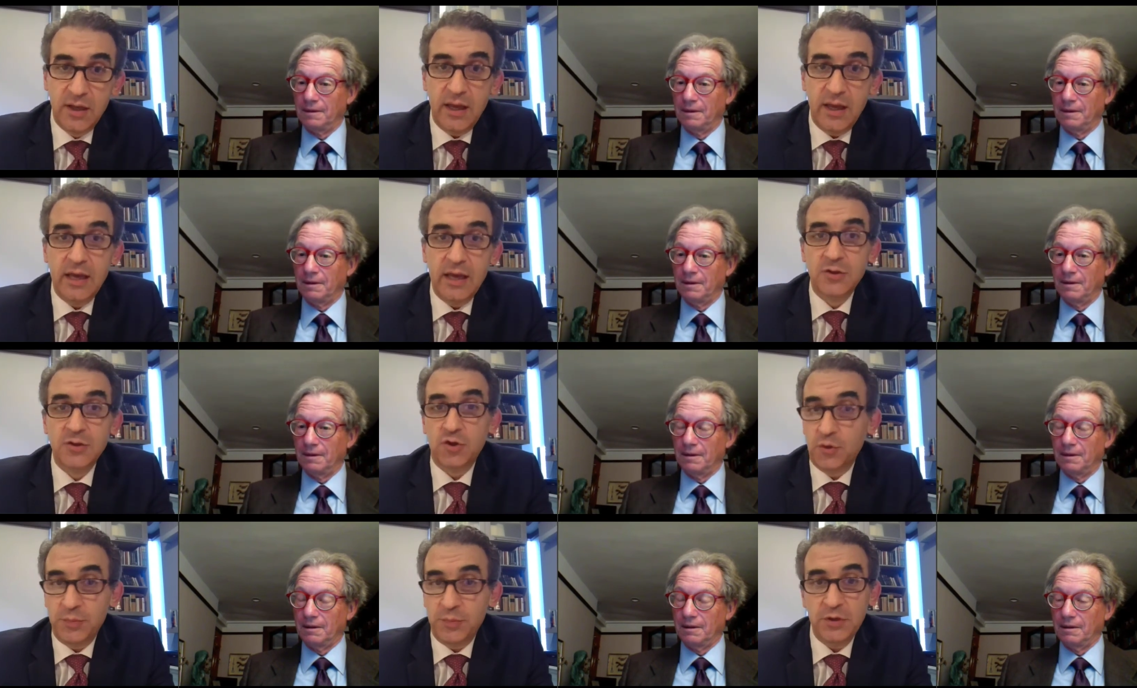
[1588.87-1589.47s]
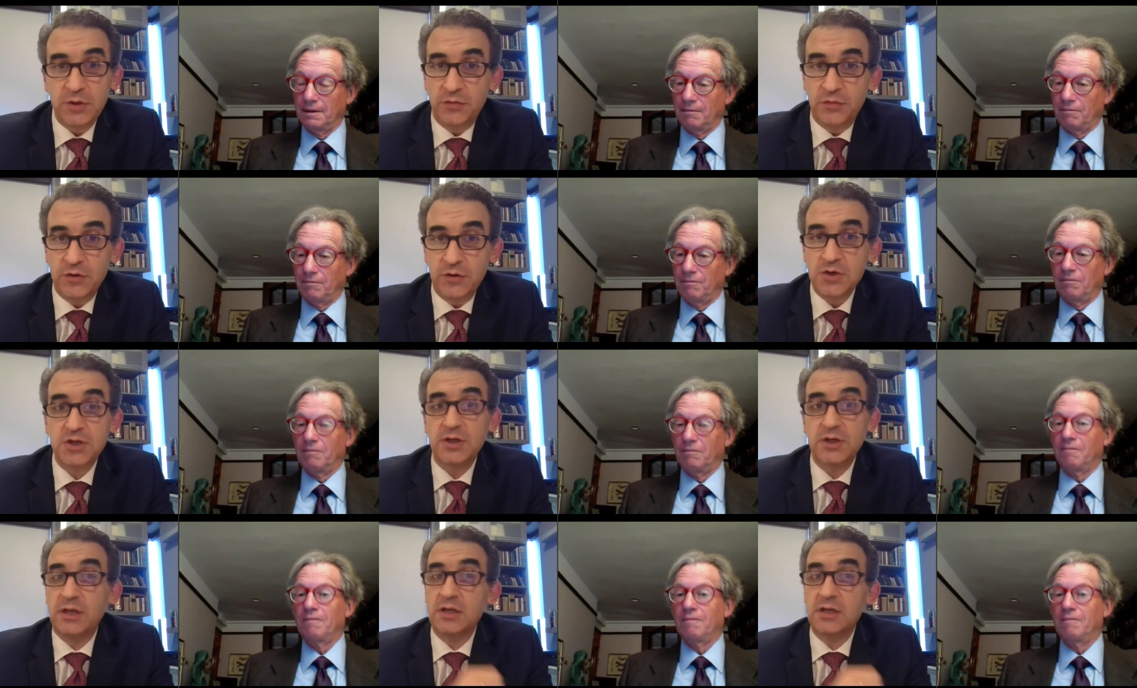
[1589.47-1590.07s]
Speaker 1: And torpedo
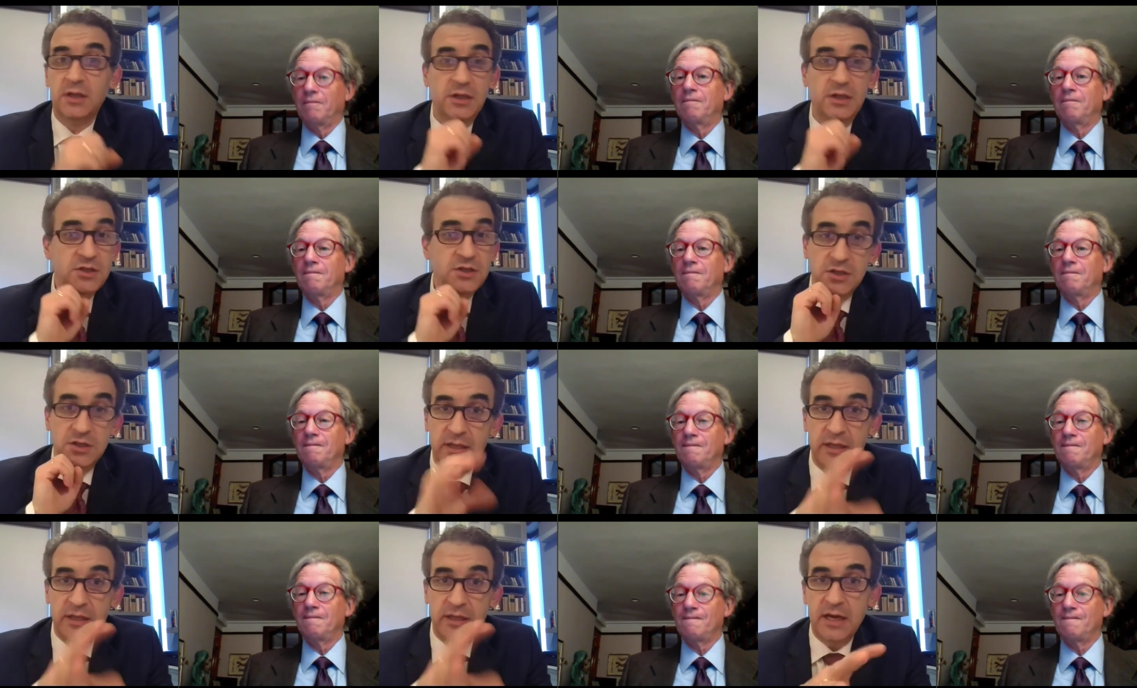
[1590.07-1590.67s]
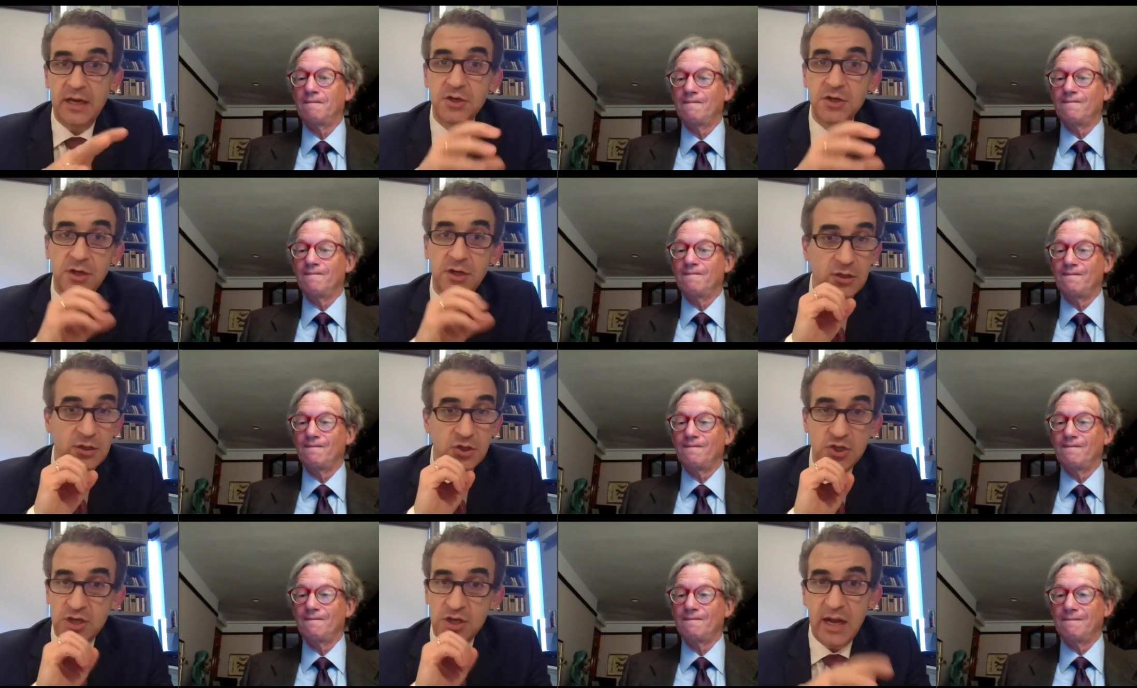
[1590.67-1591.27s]
fish elicits
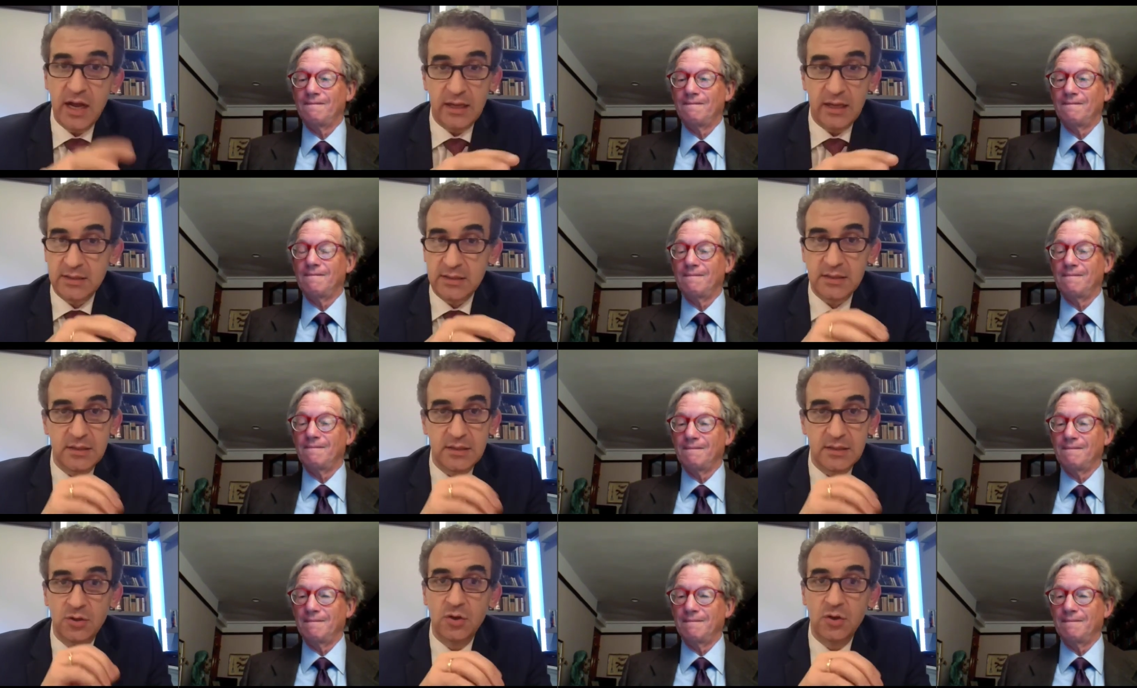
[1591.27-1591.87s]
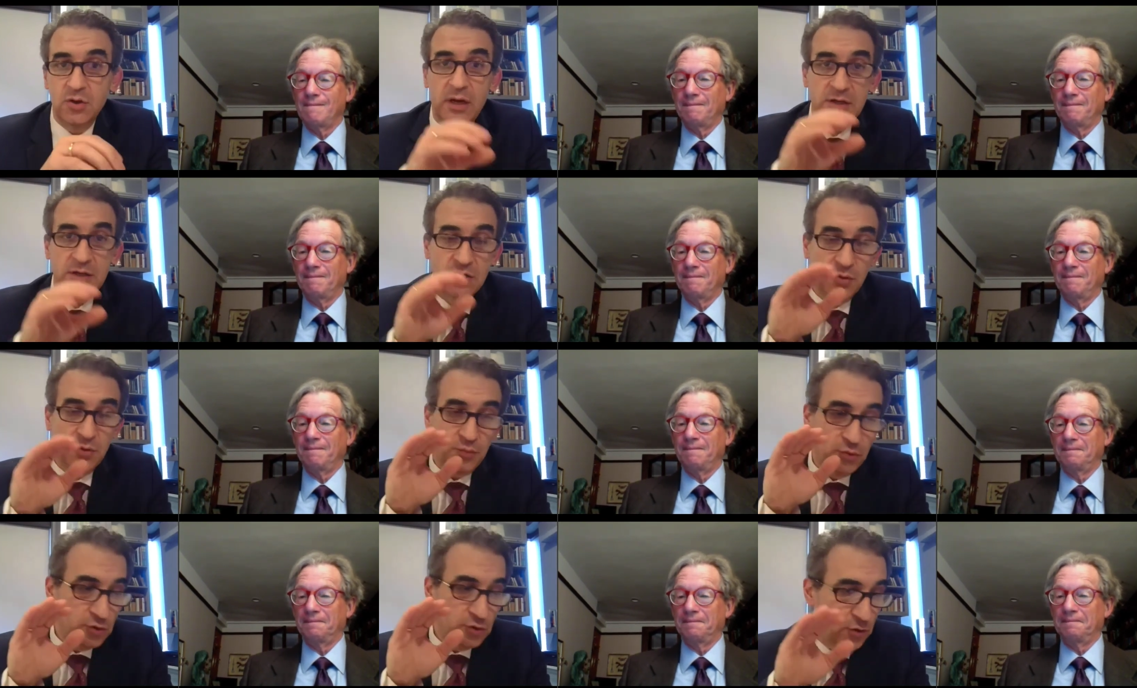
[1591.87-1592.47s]
electrical shots. You know, as you
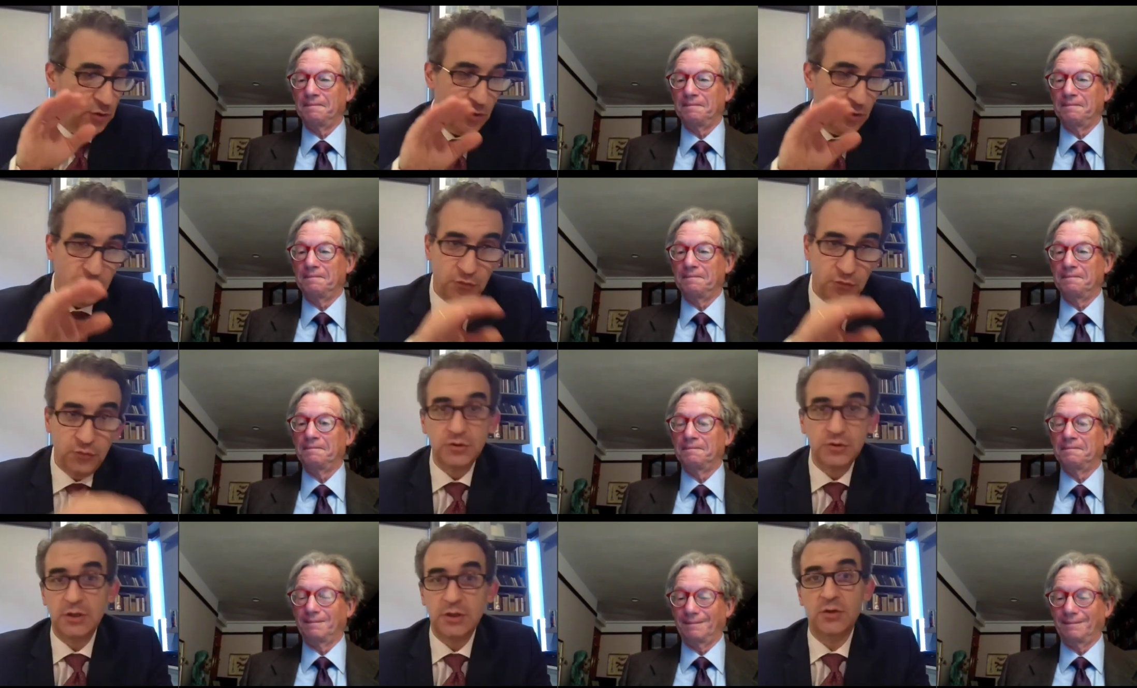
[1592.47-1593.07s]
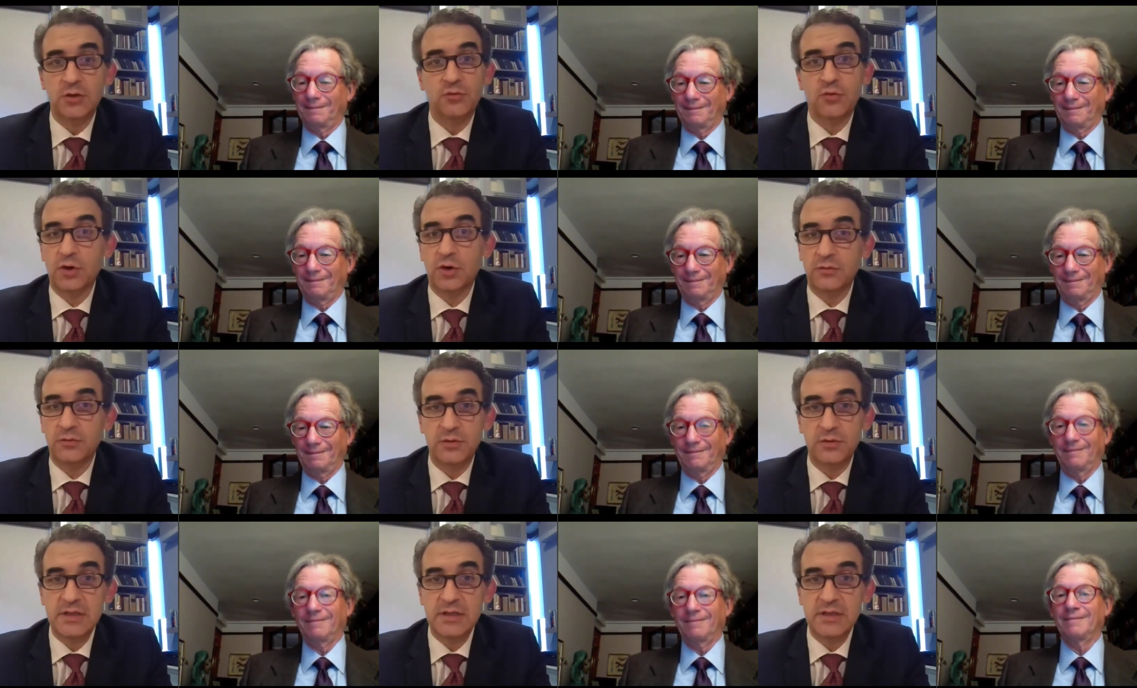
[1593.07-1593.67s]
put your foot in the
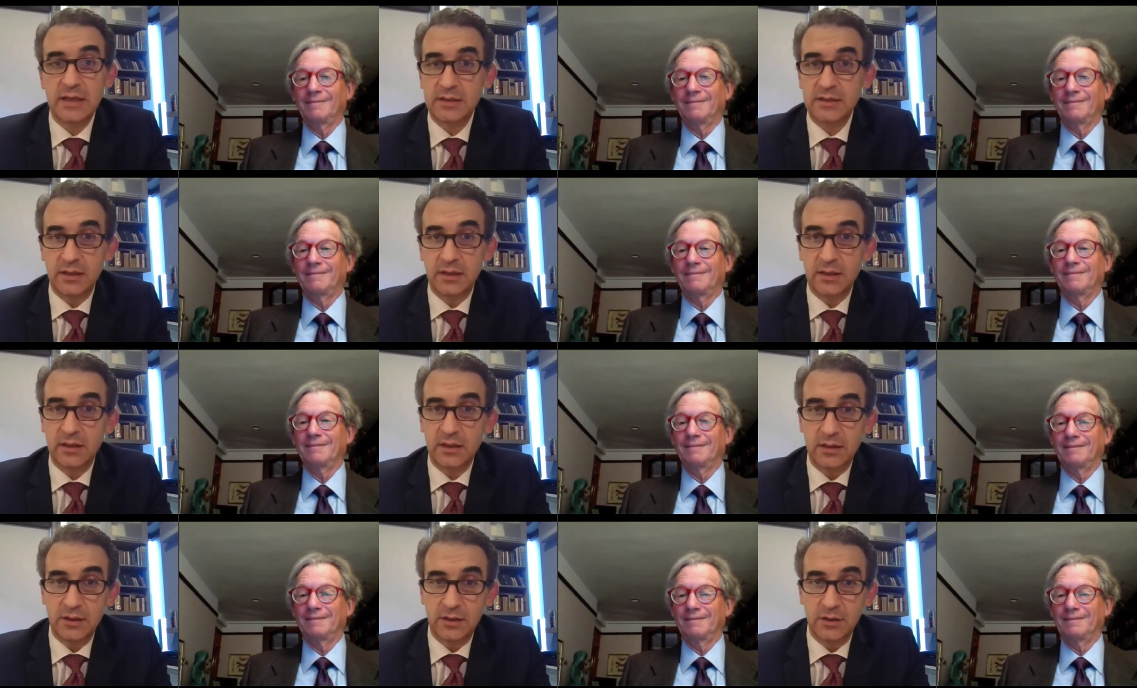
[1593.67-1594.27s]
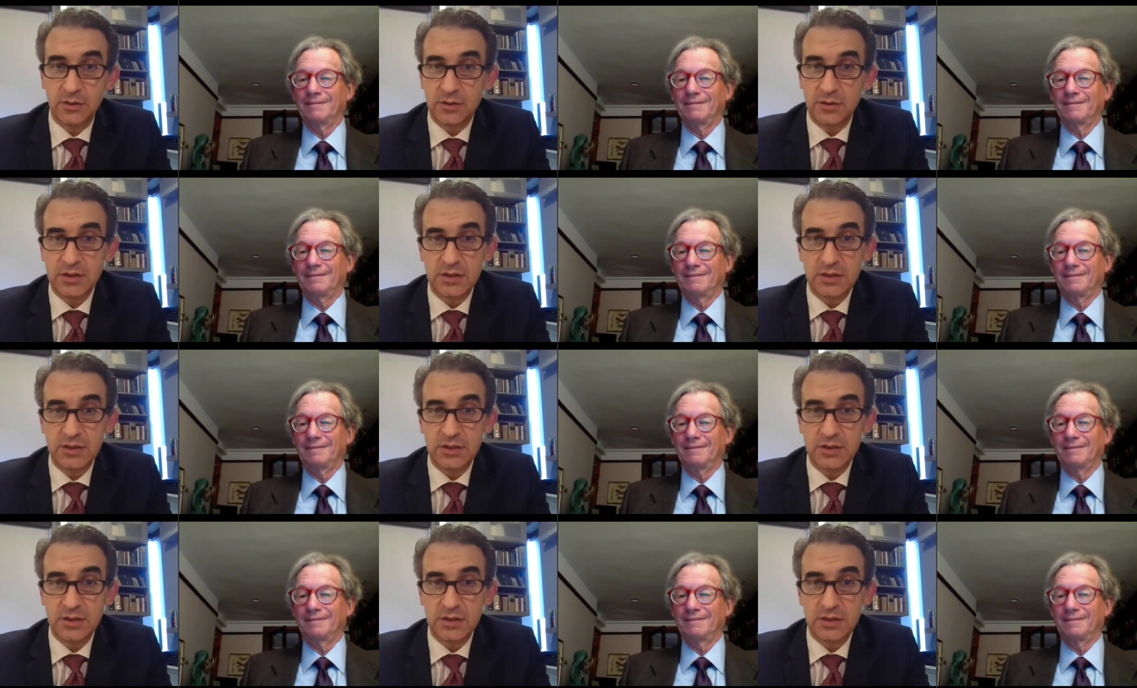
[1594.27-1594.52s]
water with that uh,